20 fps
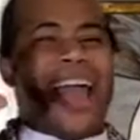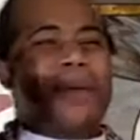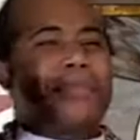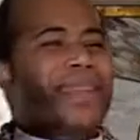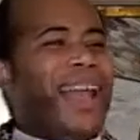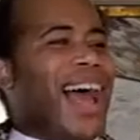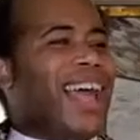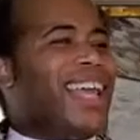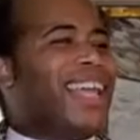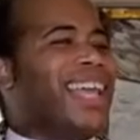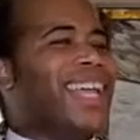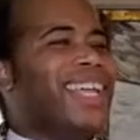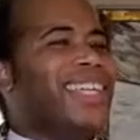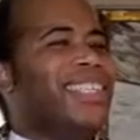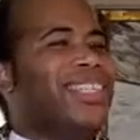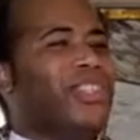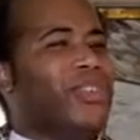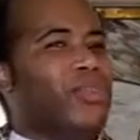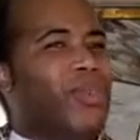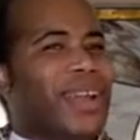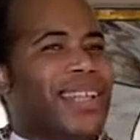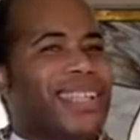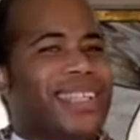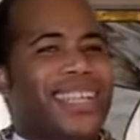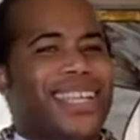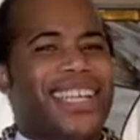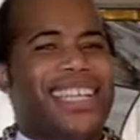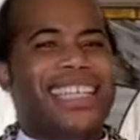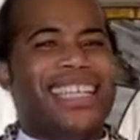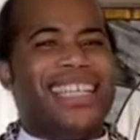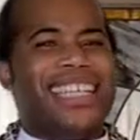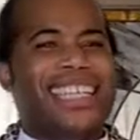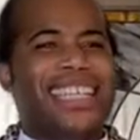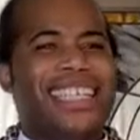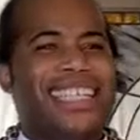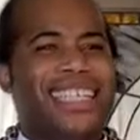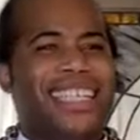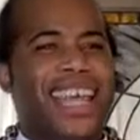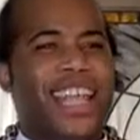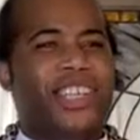am not interested in
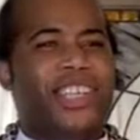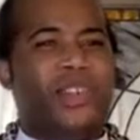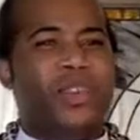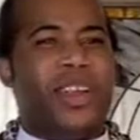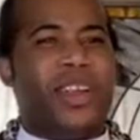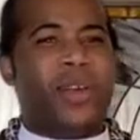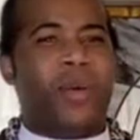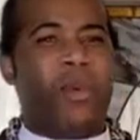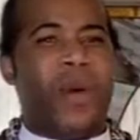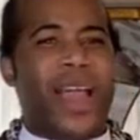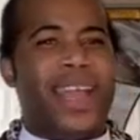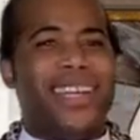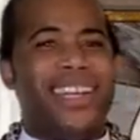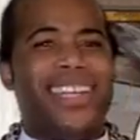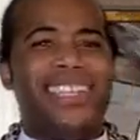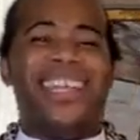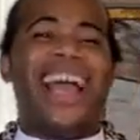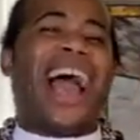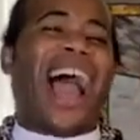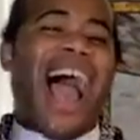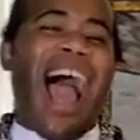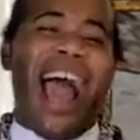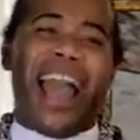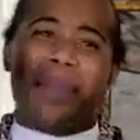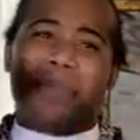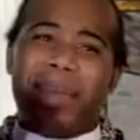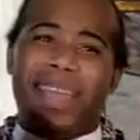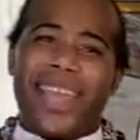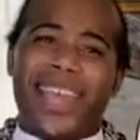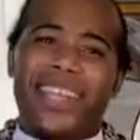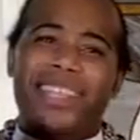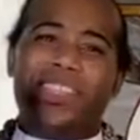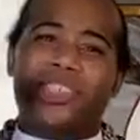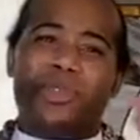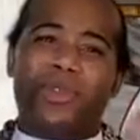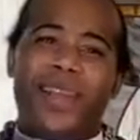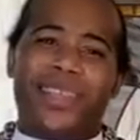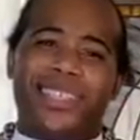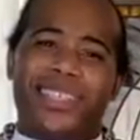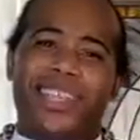decentering whiteness. I am
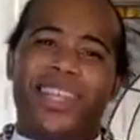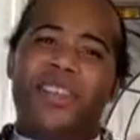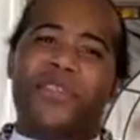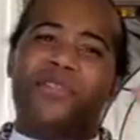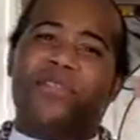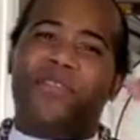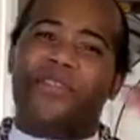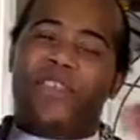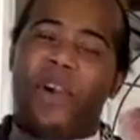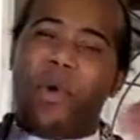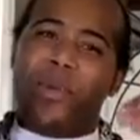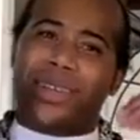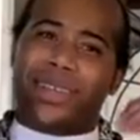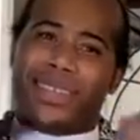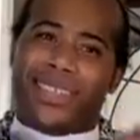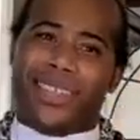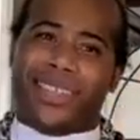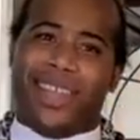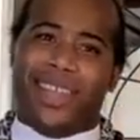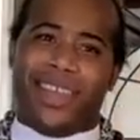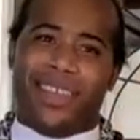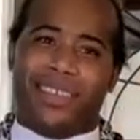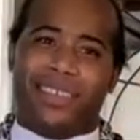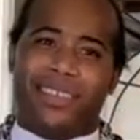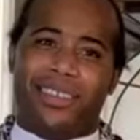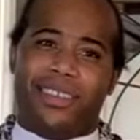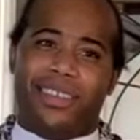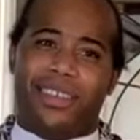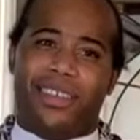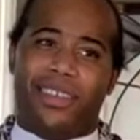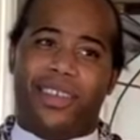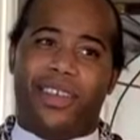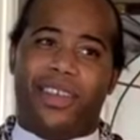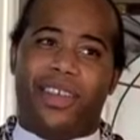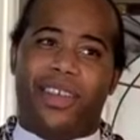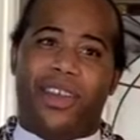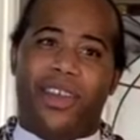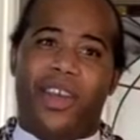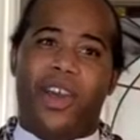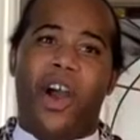interested in focusing
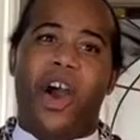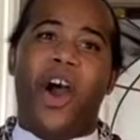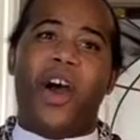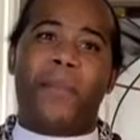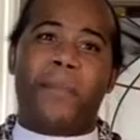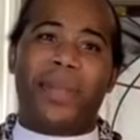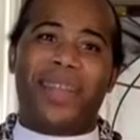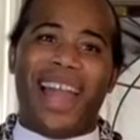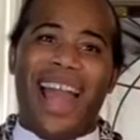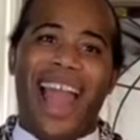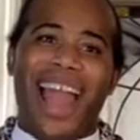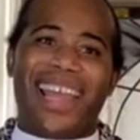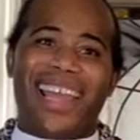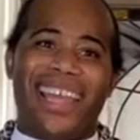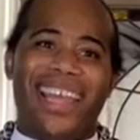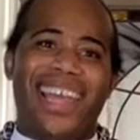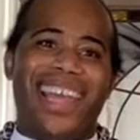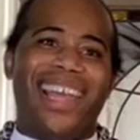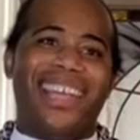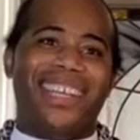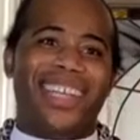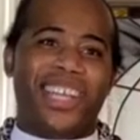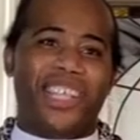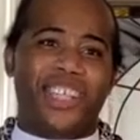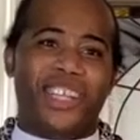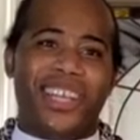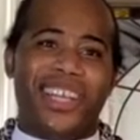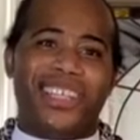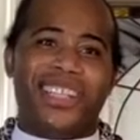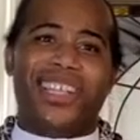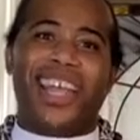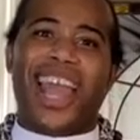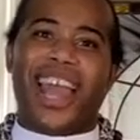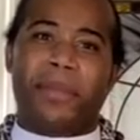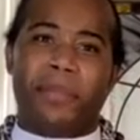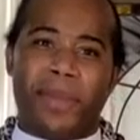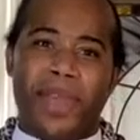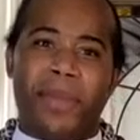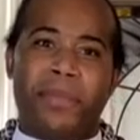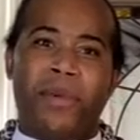on Black, Indigenous,
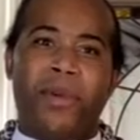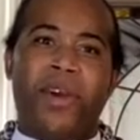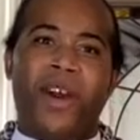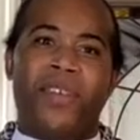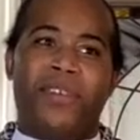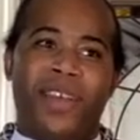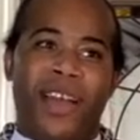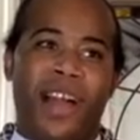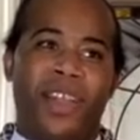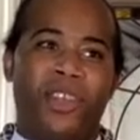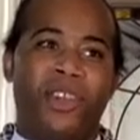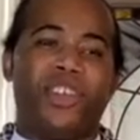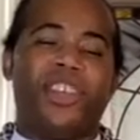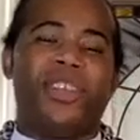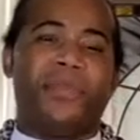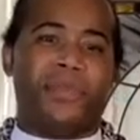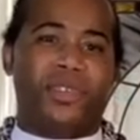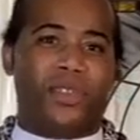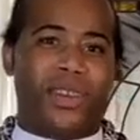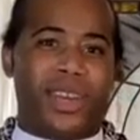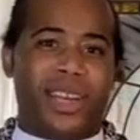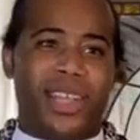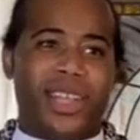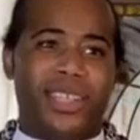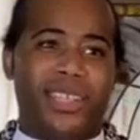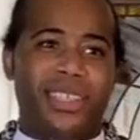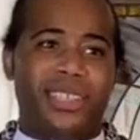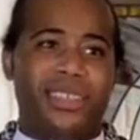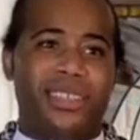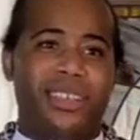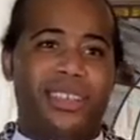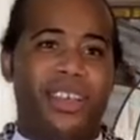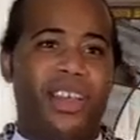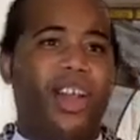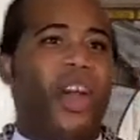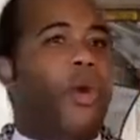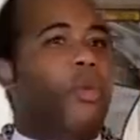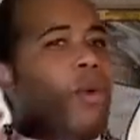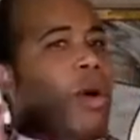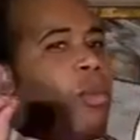and people of color communities.
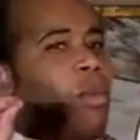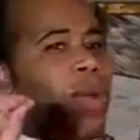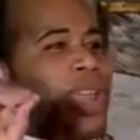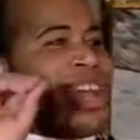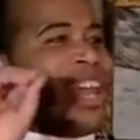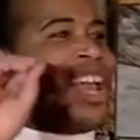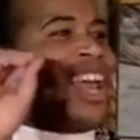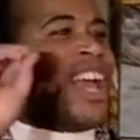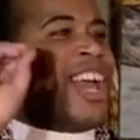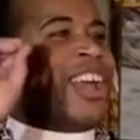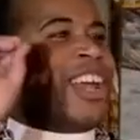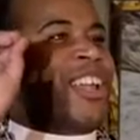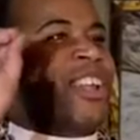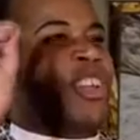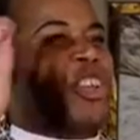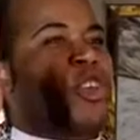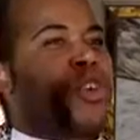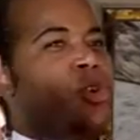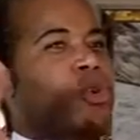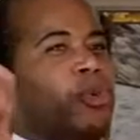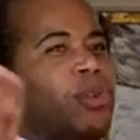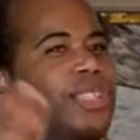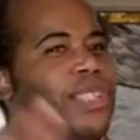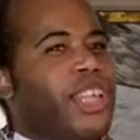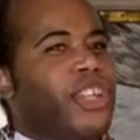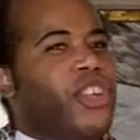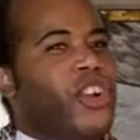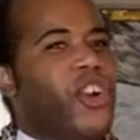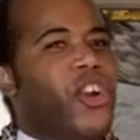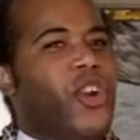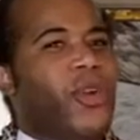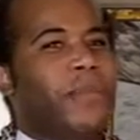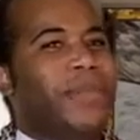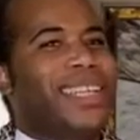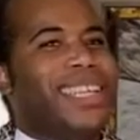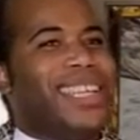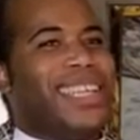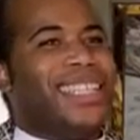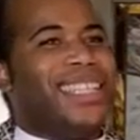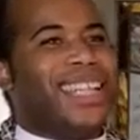When we use the term
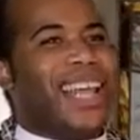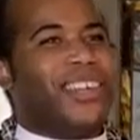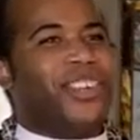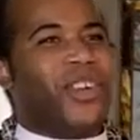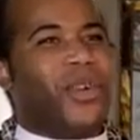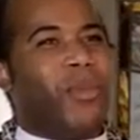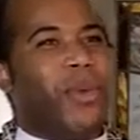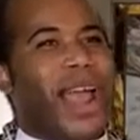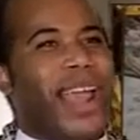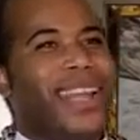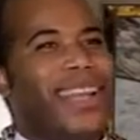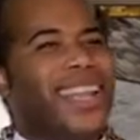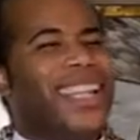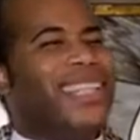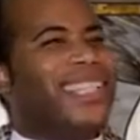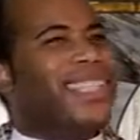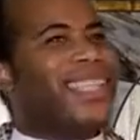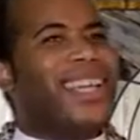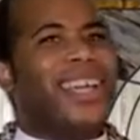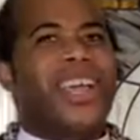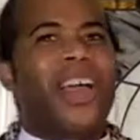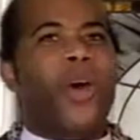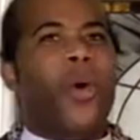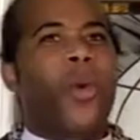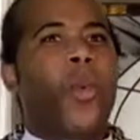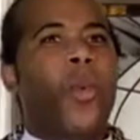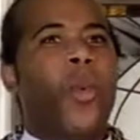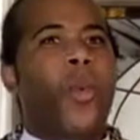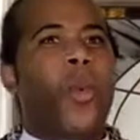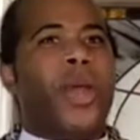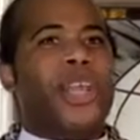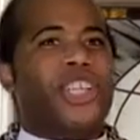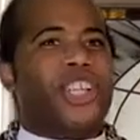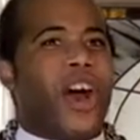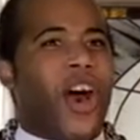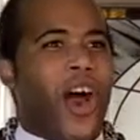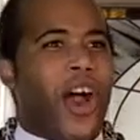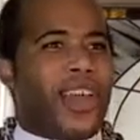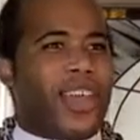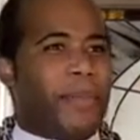decenter whiteness, we
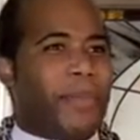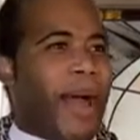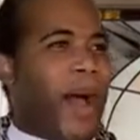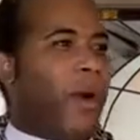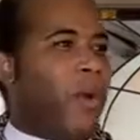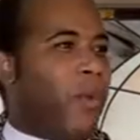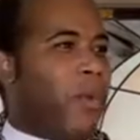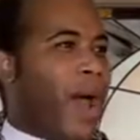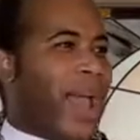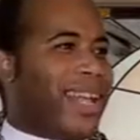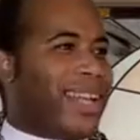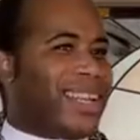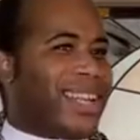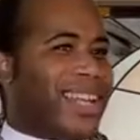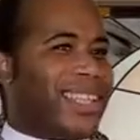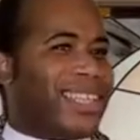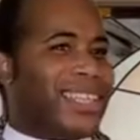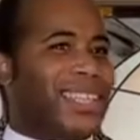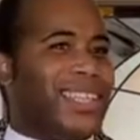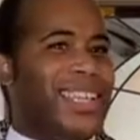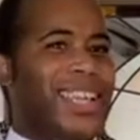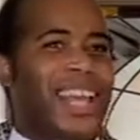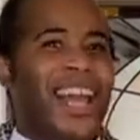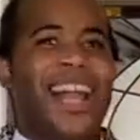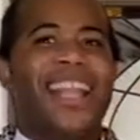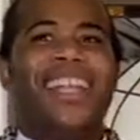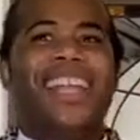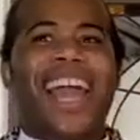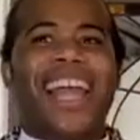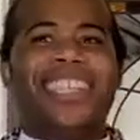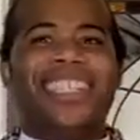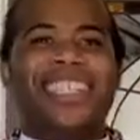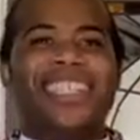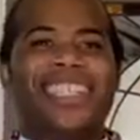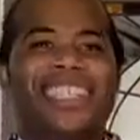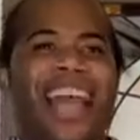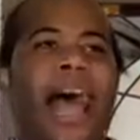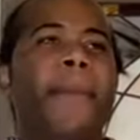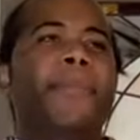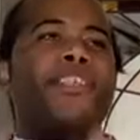talk about whiteness.
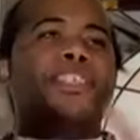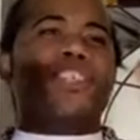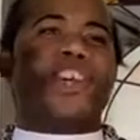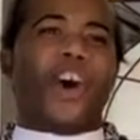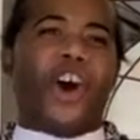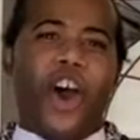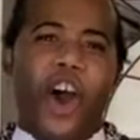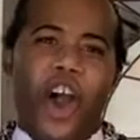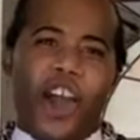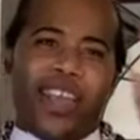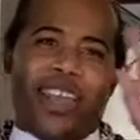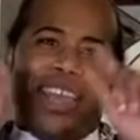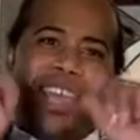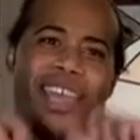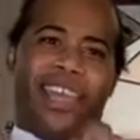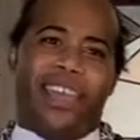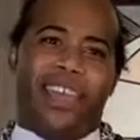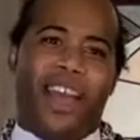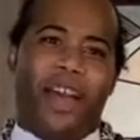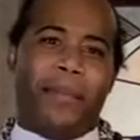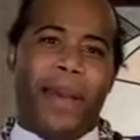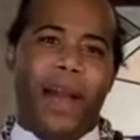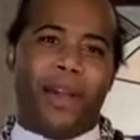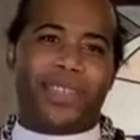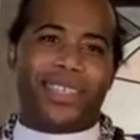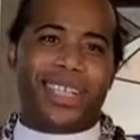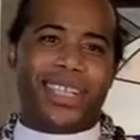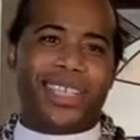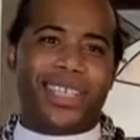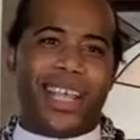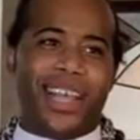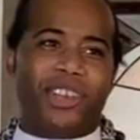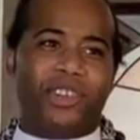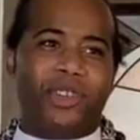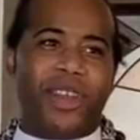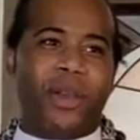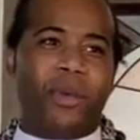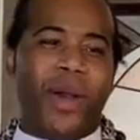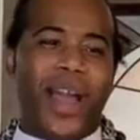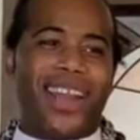Let's stop talking about
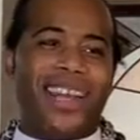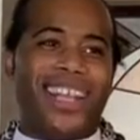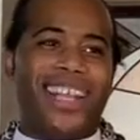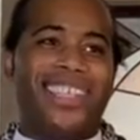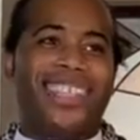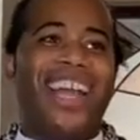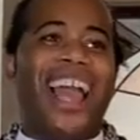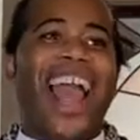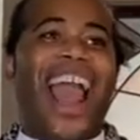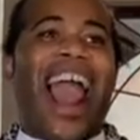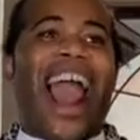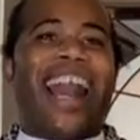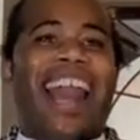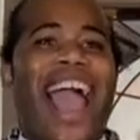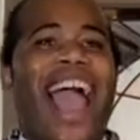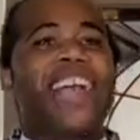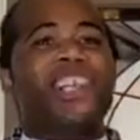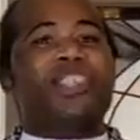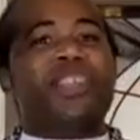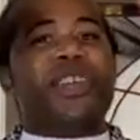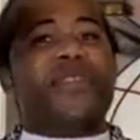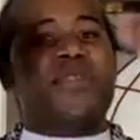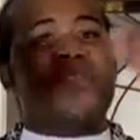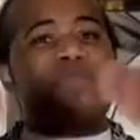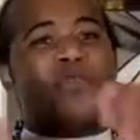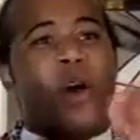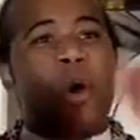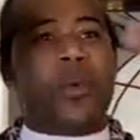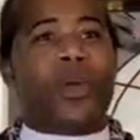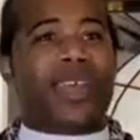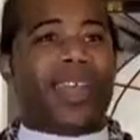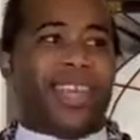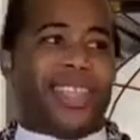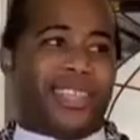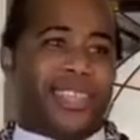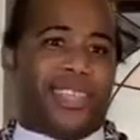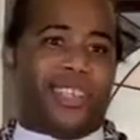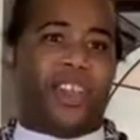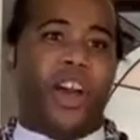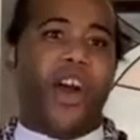decentering whiteness and actually
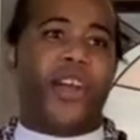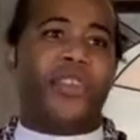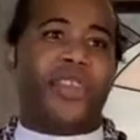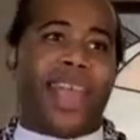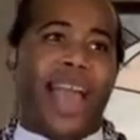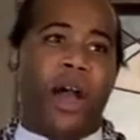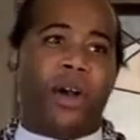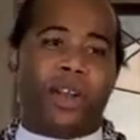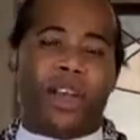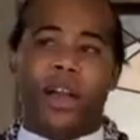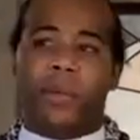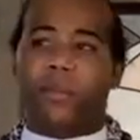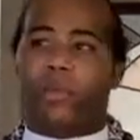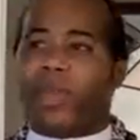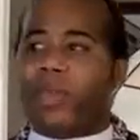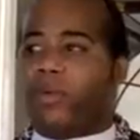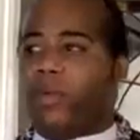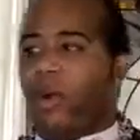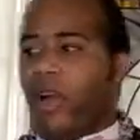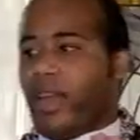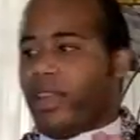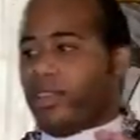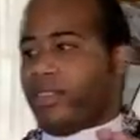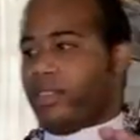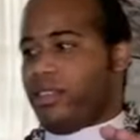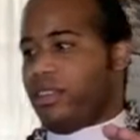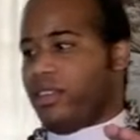focus on the outcome we want.